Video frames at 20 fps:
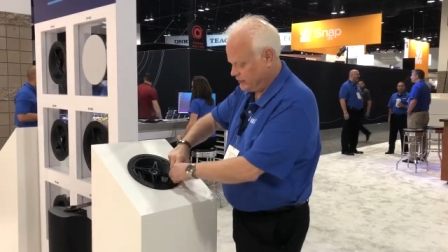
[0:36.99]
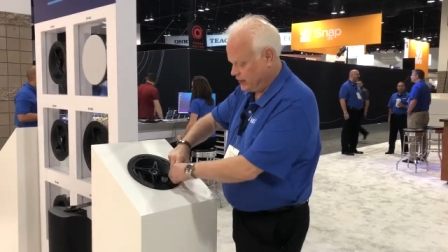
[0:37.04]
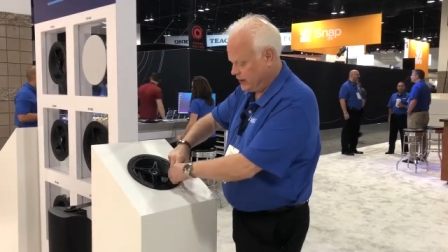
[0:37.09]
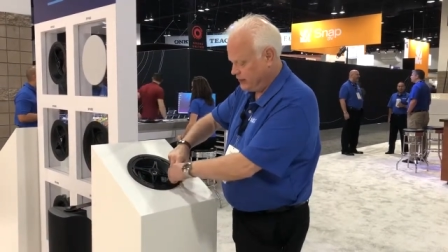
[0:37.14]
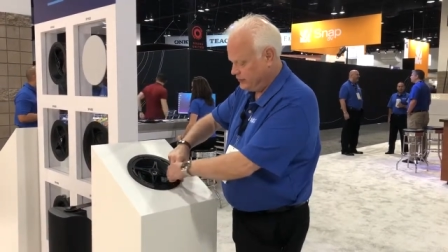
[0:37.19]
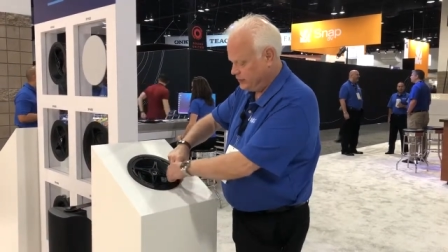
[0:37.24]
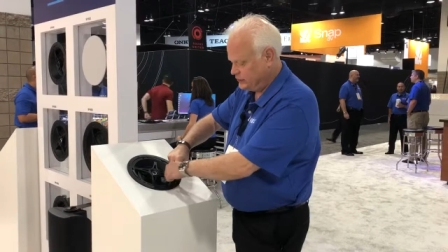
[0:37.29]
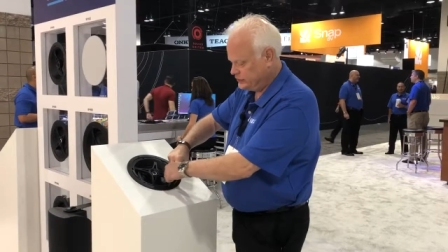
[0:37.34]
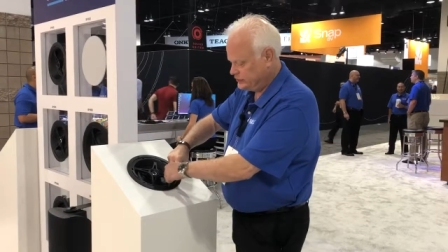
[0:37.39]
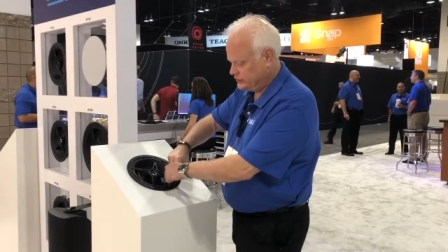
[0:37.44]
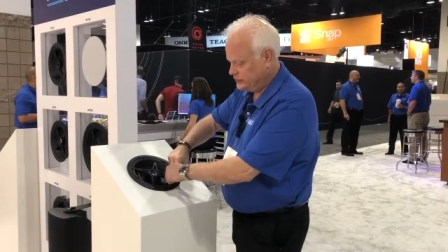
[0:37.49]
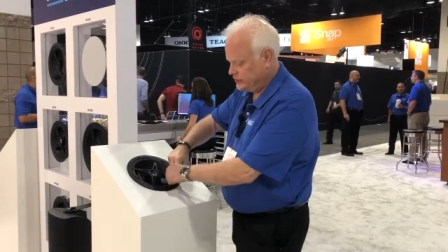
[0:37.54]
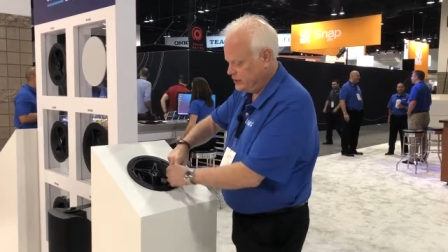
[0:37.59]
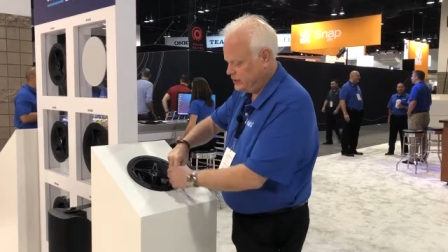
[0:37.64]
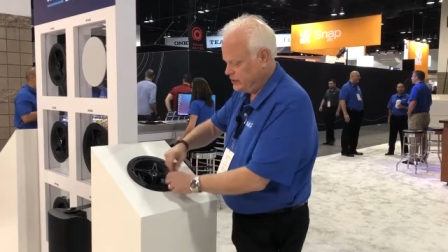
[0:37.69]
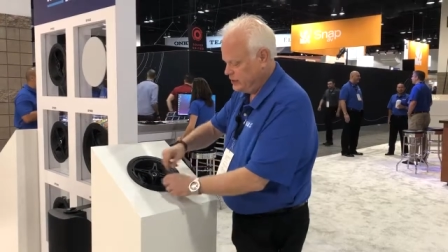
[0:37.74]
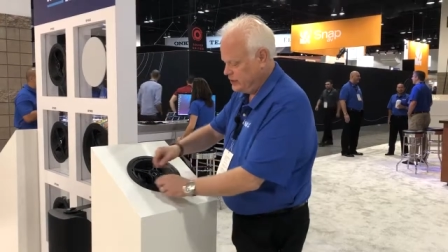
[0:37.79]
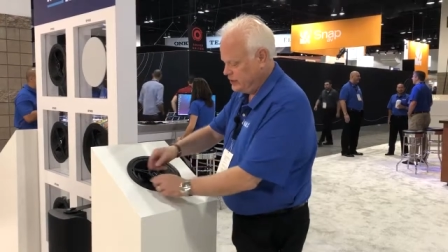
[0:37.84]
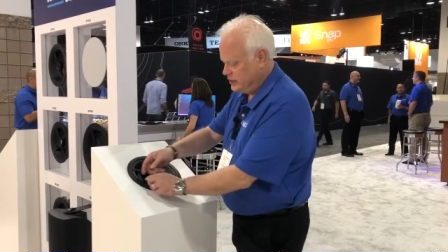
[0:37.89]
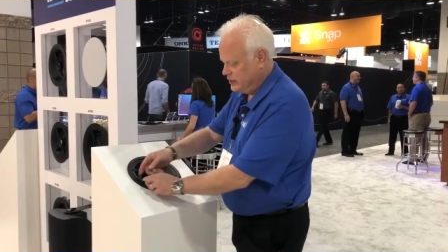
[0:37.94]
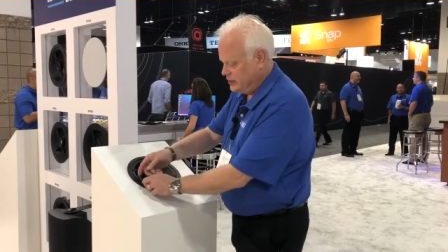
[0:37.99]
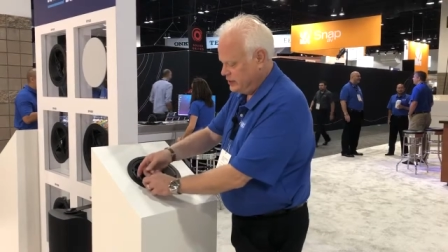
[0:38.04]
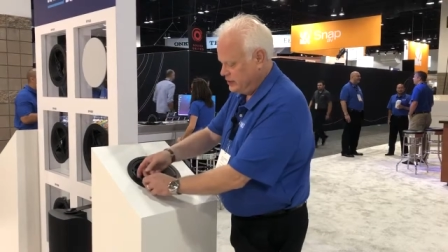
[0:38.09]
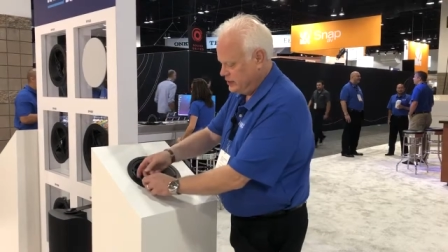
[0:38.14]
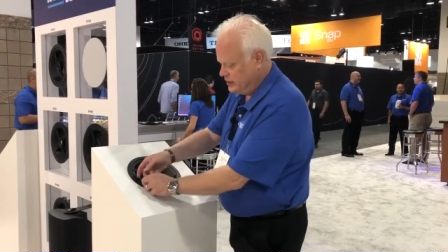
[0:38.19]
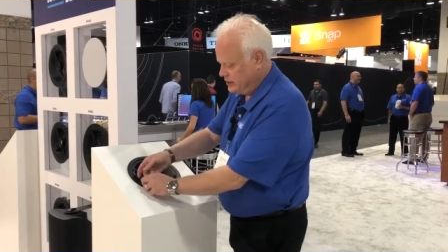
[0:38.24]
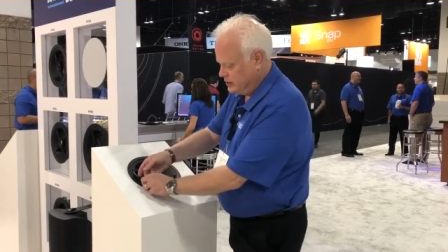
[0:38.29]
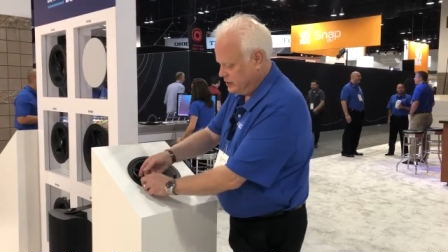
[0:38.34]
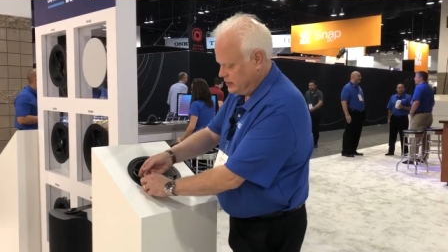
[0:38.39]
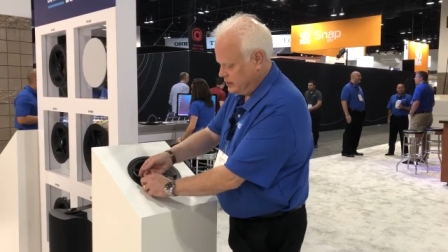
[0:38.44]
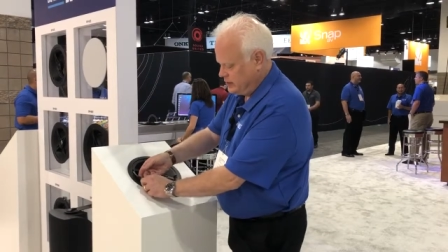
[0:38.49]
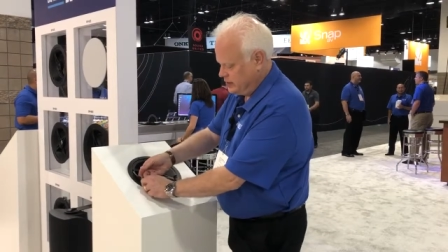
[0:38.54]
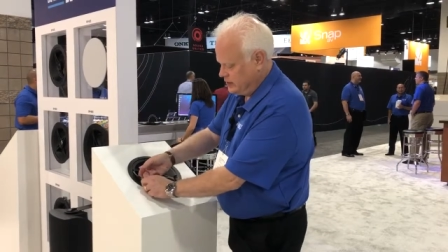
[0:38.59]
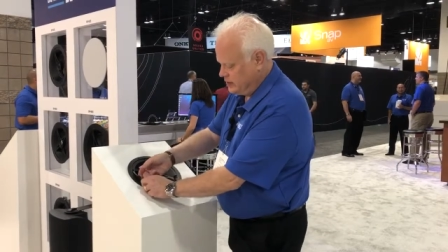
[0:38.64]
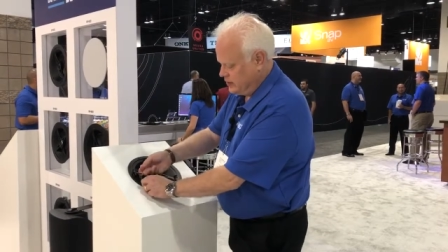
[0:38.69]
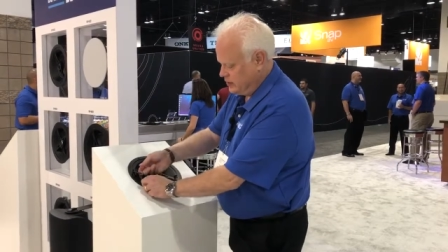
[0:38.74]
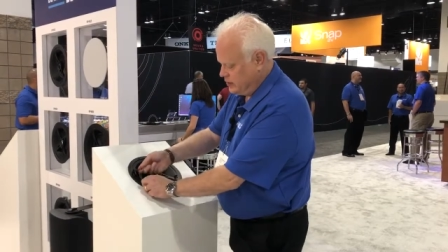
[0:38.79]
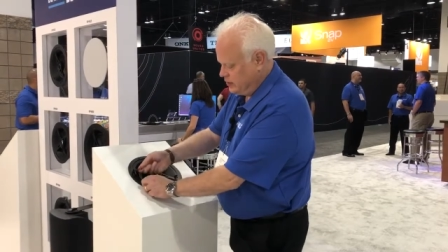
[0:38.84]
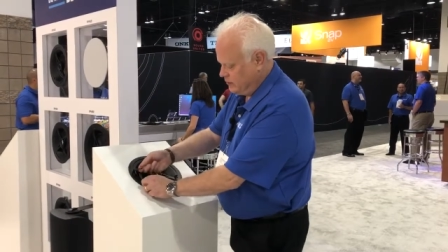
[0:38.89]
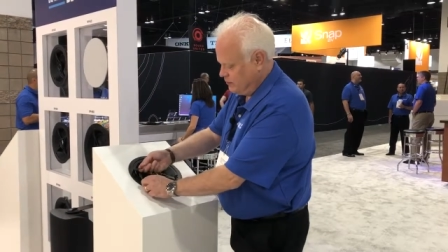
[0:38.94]
levers,
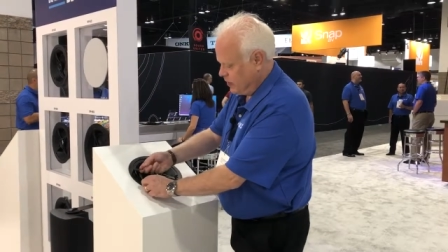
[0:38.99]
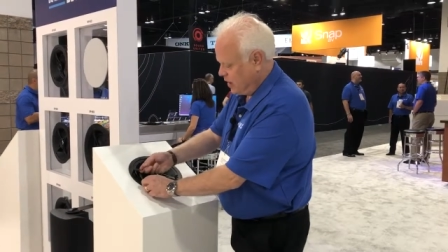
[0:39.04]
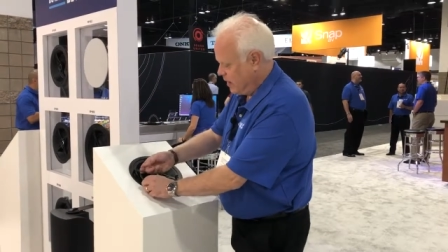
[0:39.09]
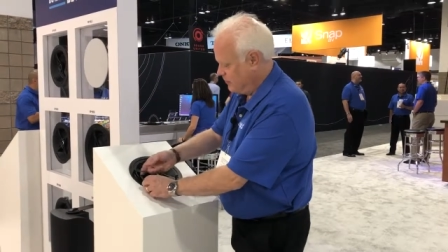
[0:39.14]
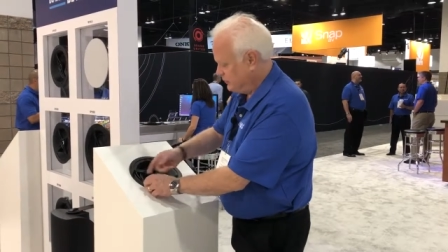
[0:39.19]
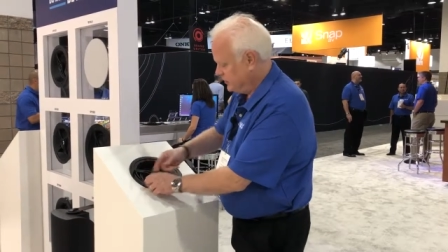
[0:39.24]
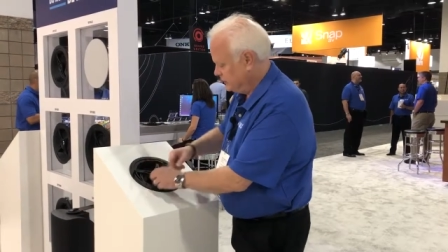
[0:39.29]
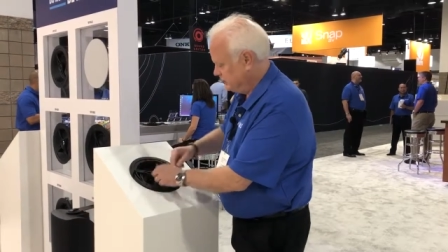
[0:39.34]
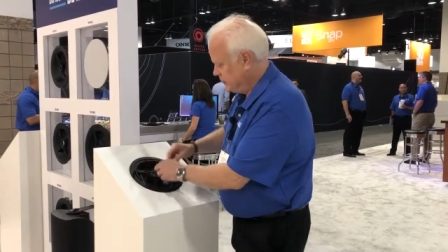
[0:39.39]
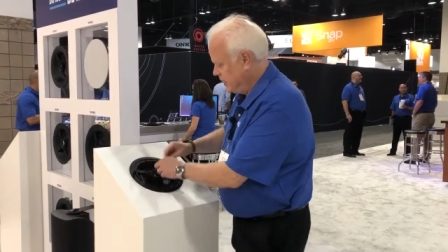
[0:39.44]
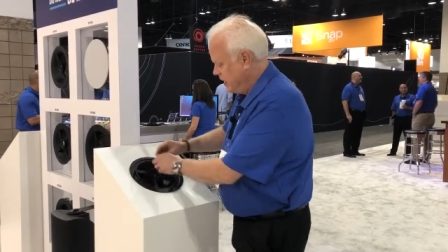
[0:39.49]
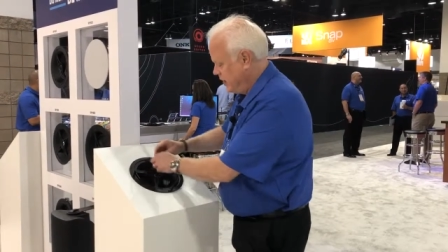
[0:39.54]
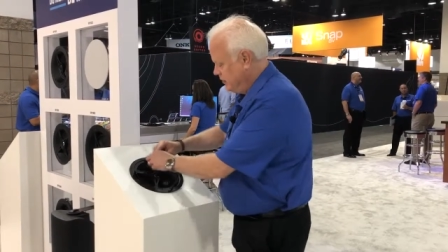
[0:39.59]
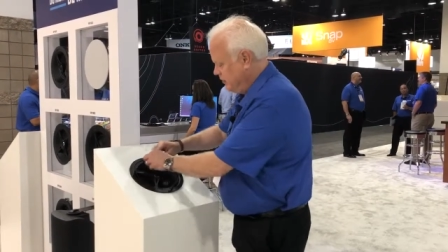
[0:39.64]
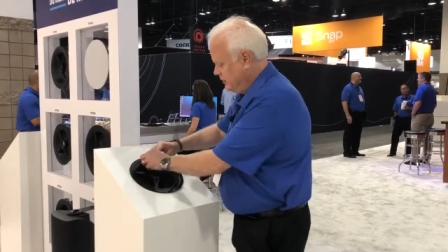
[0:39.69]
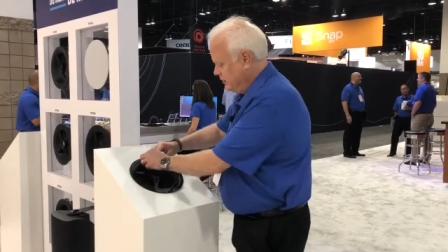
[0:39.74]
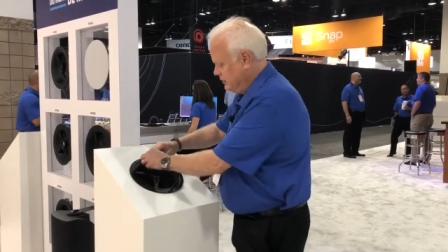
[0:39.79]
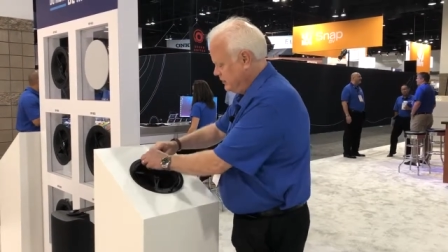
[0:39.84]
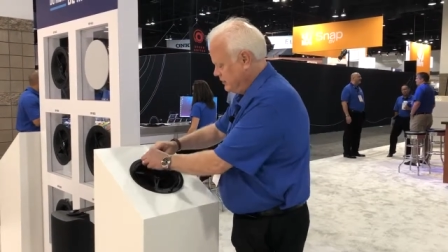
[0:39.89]
pop these out,